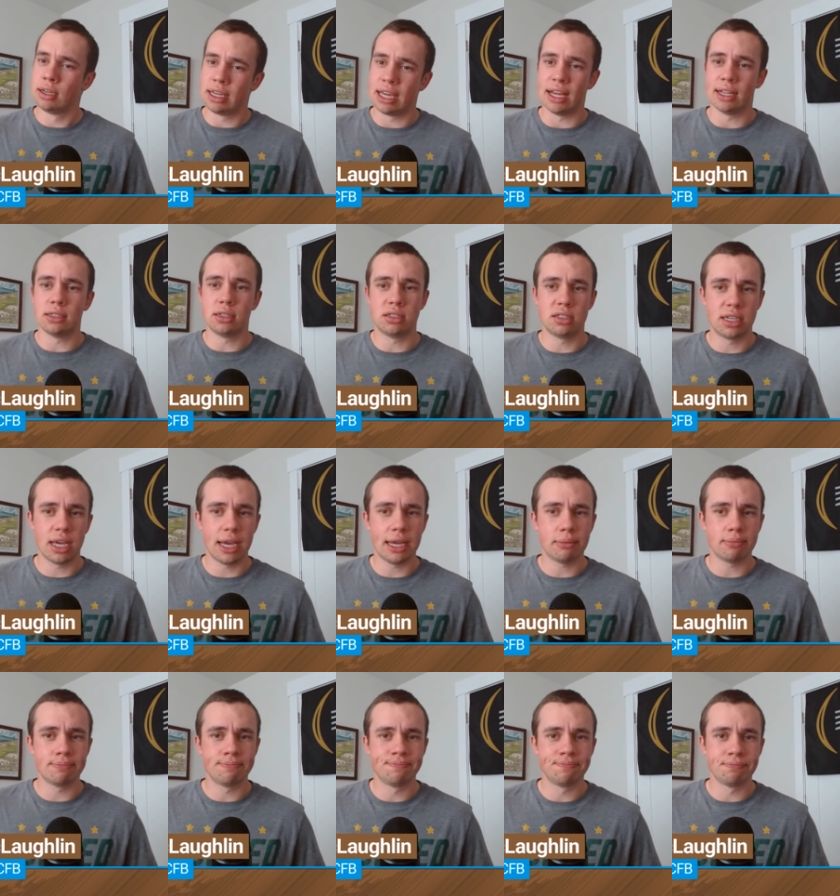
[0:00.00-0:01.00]
Kansas
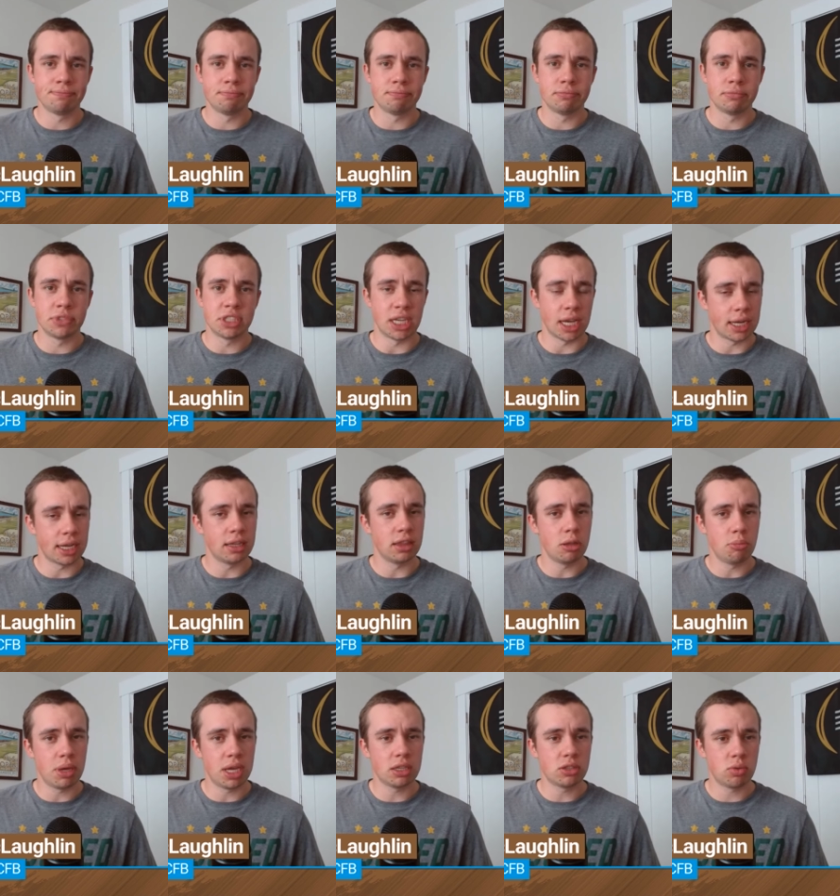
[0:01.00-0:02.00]
State, second in
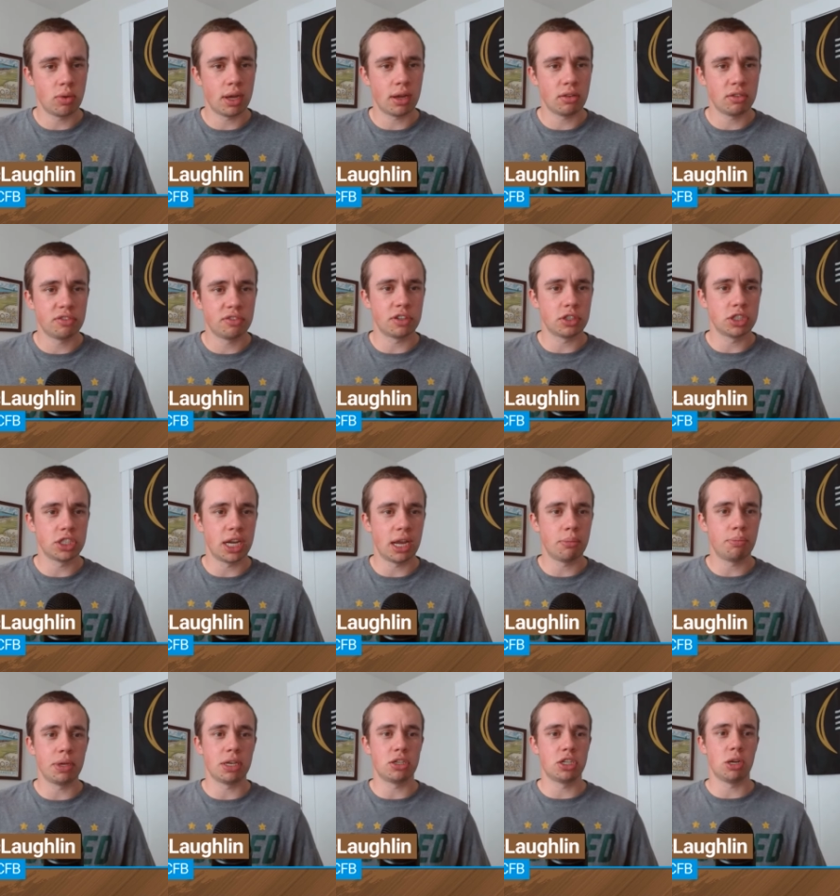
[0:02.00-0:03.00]
the Big 12 for
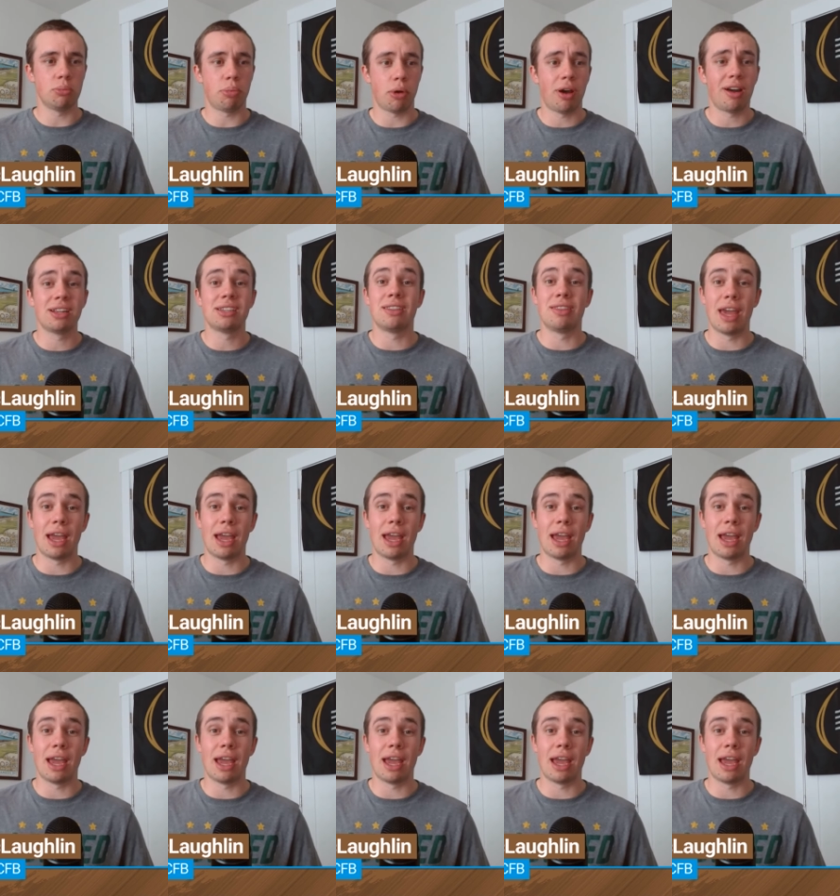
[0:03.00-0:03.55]
championship odds.